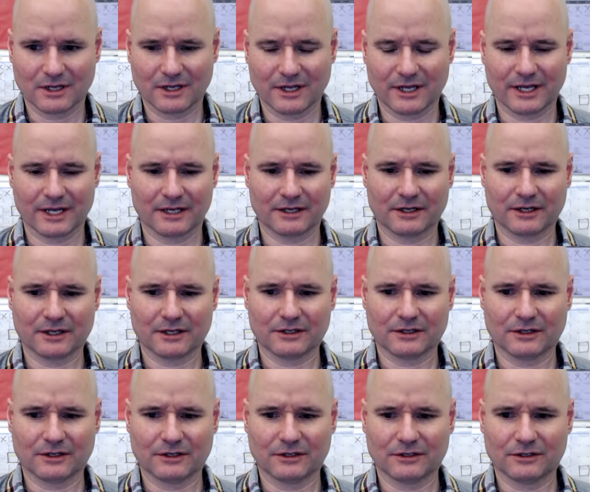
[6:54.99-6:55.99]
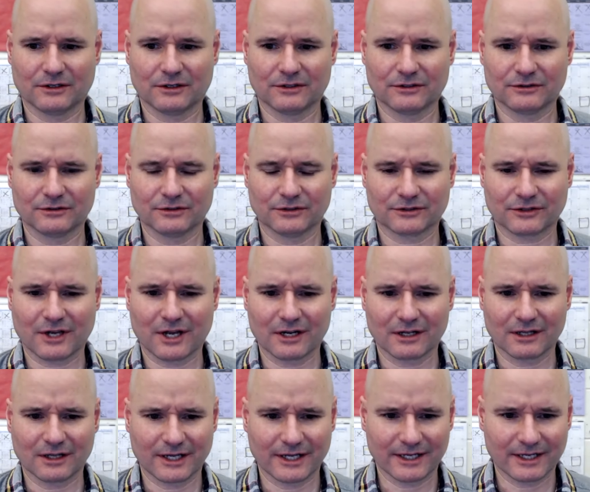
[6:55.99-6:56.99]
And so it's kind of
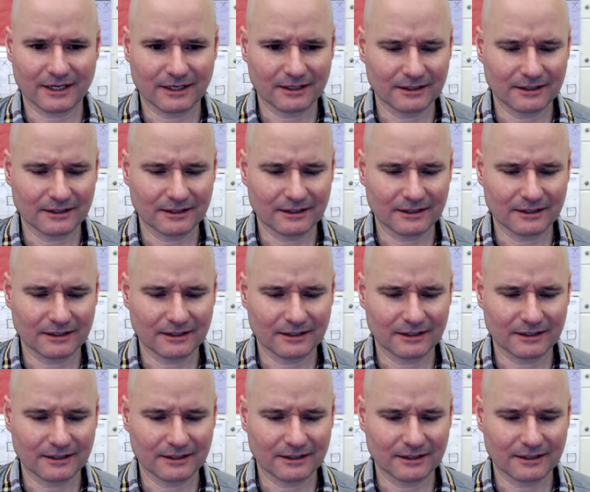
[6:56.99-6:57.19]
like